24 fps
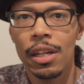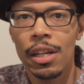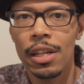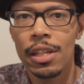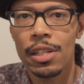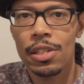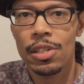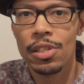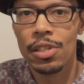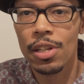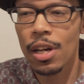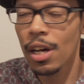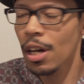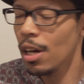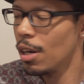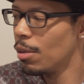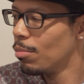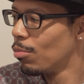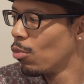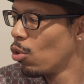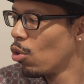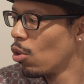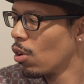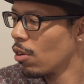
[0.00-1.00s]
it's
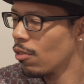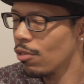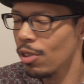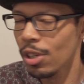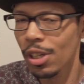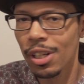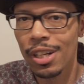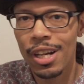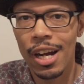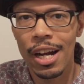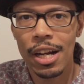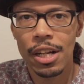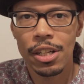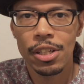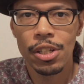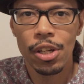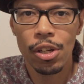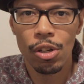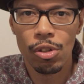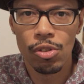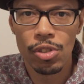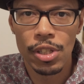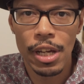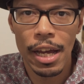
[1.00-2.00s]
uh, more of a
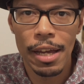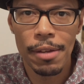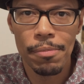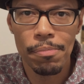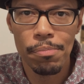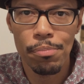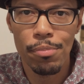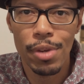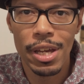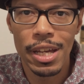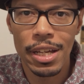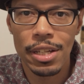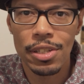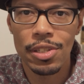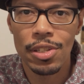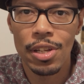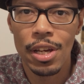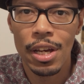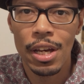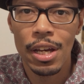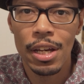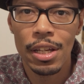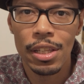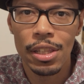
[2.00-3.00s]
cocktail type
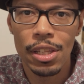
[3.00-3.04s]
mix.